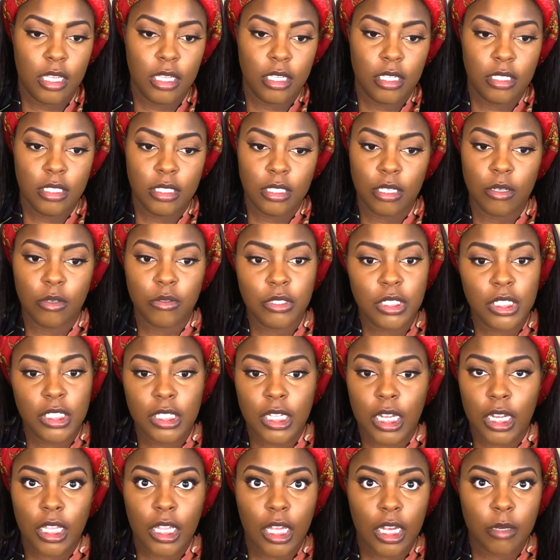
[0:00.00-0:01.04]
So she's
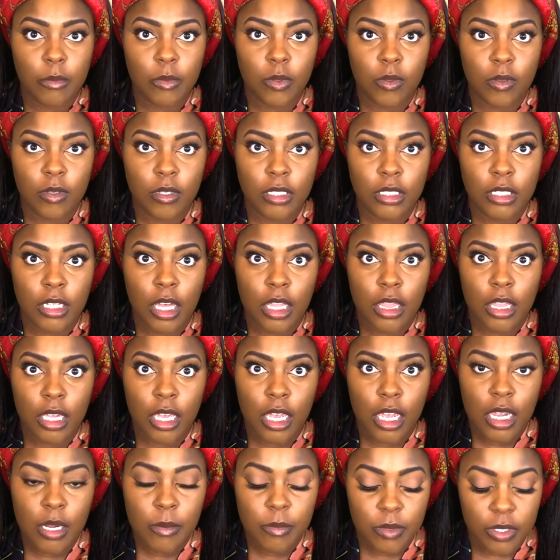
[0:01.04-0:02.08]
not clockable on the
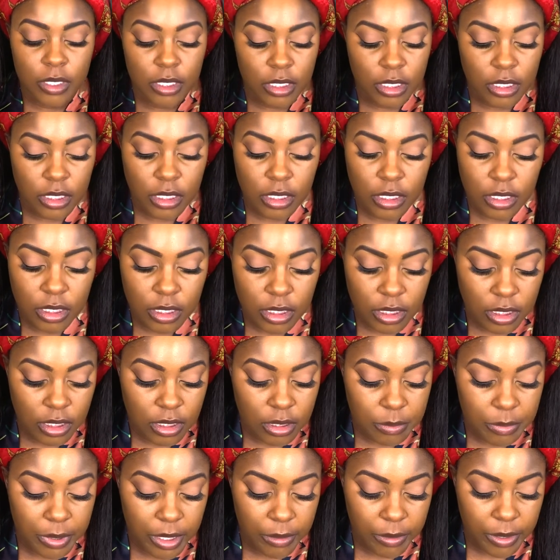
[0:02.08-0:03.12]
camera,
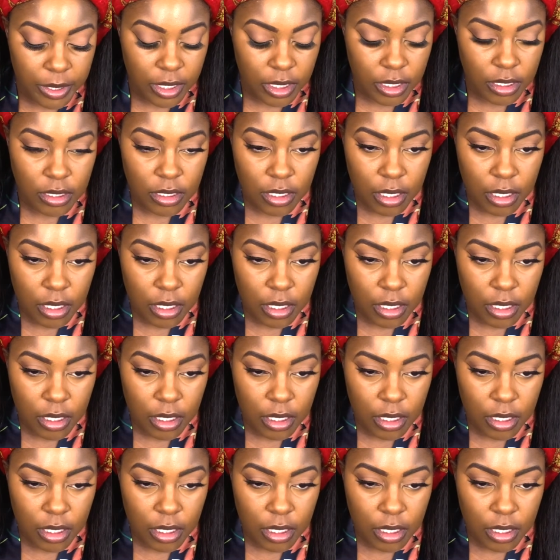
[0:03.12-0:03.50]
period.